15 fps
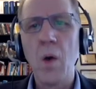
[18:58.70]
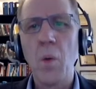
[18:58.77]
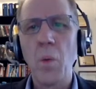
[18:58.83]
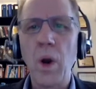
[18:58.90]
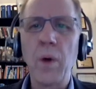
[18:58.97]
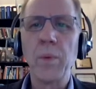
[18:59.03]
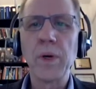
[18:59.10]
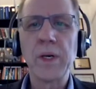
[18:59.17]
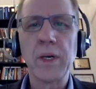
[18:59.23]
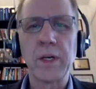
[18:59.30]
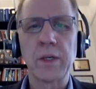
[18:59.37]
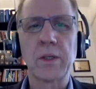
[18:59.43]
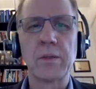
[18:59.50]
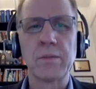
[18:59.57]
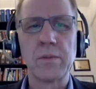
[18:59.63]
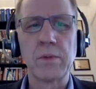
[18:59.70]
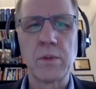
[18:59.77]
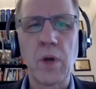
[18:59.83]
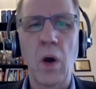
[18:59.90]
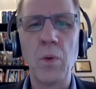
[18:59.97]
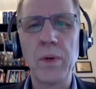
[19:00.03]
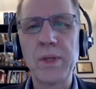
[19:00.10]
Where we're going to
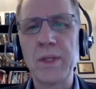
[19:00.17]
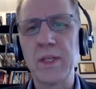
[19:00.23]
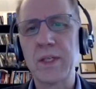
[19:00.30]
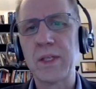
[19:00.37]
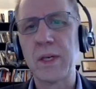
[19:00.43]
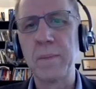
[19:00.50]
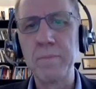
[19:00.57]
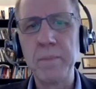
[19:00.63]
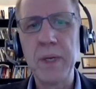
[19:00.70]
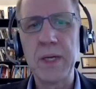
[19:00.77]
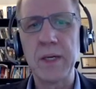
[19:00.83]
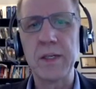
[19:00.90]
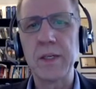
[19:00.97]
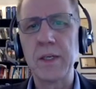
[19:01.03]
go with this in a minute